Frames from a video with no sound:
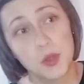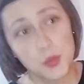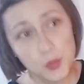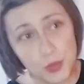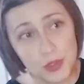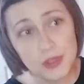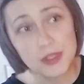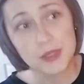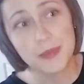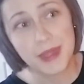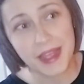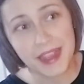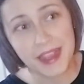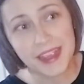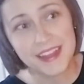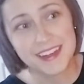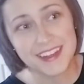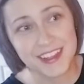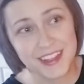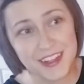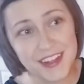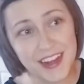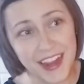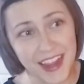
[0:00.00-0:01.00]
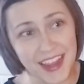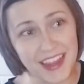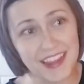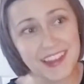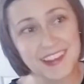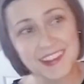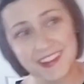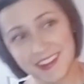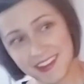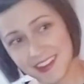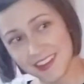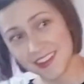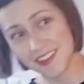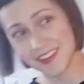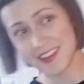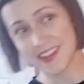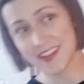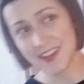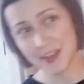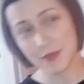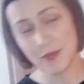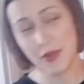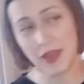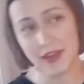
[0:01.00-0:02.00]
We'll come back another day.
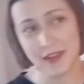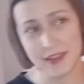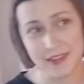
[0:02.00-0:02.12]
Come on.